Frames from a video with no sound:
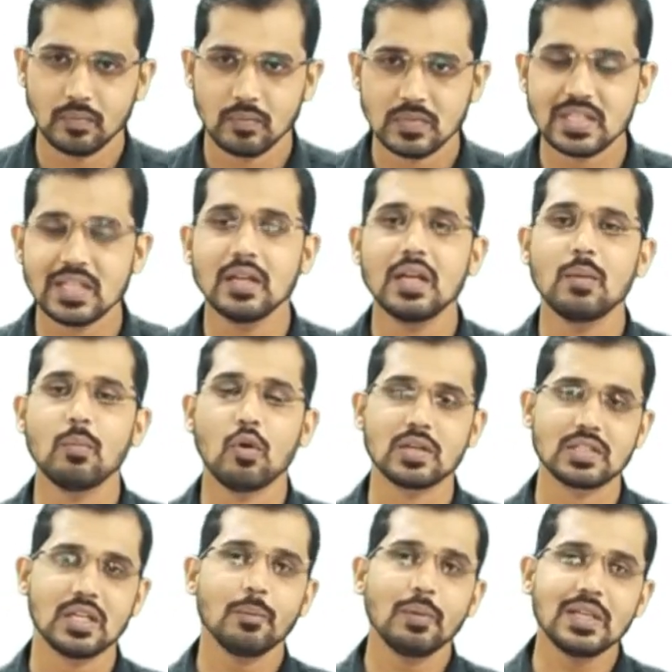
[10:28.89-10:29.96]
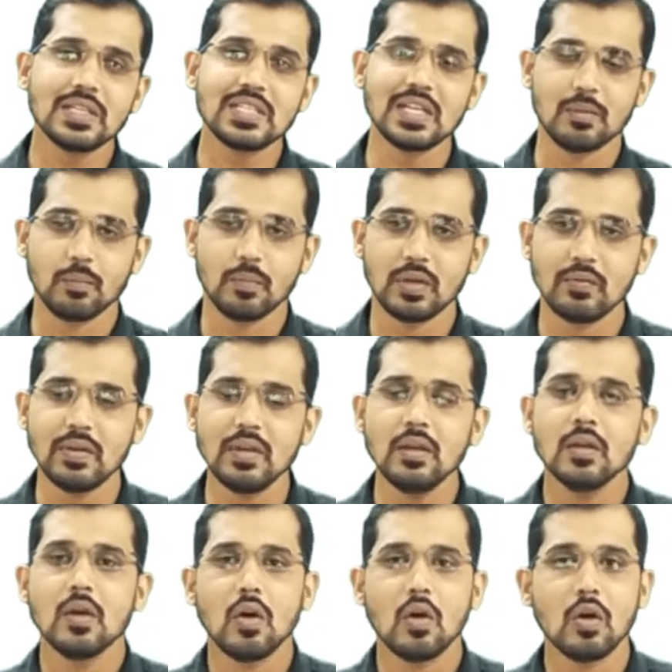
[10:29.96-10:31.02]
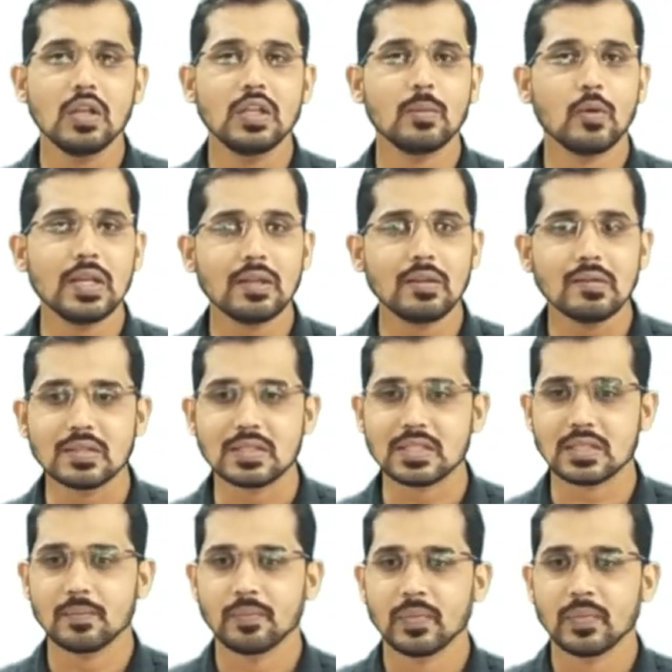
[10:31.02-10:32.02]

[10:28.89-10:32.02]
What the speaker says: Single bonds are present between all the molecules.